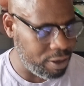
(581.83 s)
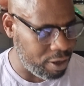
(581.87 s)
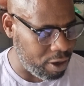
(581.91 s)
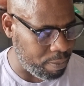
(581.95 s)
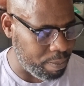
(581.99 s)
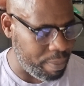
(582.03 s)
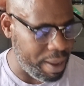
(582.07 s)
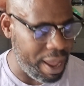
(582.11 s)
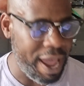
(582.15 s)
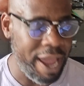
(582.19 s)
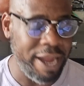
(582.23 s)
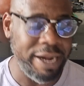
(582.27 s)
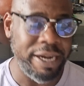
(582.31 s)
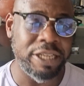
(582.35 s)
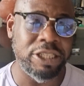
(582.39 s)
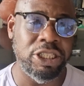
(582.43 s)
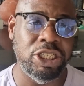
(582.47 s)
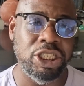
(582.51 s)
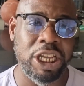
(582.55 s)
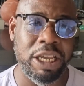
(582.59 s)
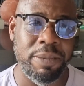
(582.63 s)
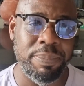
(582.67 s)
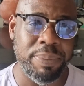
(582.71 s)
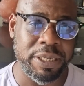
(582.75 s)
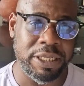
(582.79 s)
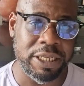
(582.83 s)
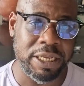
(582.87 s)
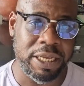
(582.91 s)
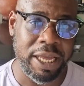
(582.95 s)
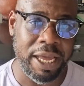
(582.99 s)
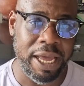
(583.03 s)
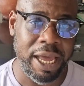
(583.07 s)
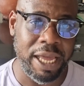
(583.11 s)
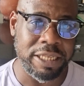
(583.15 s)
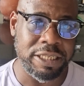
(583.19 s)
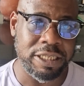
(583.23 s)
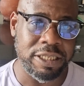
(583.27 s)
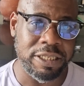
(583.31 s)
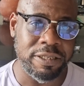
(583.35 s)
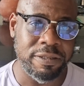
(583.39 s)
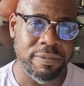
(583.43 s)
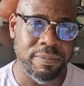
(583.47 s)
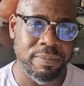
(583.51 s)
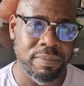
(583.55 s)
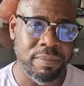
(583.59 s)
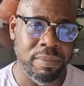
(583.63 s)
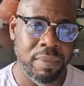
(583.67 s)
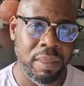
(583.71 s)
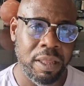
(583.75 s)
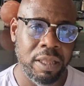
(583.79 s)
They're buying the cheapest cuts
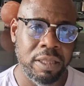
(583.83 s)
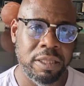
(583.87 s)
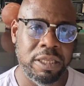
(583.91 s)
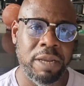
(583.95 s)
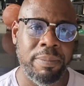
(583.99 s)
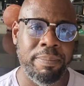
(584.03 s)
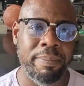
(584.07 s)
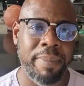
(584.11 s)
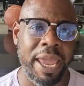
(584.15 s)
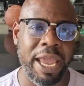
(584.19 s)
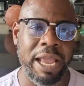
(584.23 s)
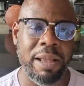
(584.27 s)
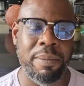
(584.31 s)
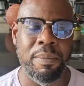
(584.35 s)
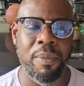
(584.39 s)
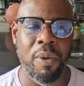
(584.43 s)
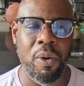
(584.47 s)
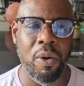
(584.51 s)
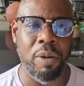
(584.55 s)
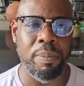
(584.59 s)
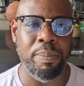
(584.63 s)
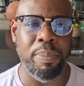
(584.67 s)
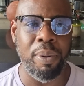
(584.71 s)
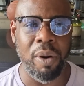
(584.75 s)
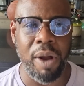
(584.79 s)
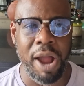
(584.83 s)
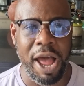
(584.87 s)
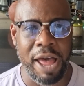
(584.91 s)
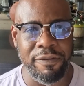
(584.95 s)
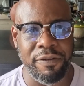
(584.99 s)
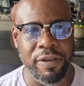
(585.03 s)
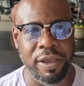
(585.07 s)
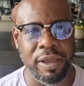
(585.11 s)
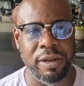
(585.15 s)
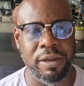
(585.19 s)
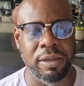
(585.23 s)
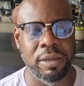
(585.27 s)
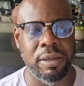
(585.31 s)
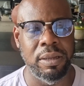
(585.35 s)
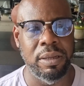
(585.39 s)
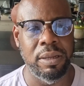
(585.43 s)
to make more profit.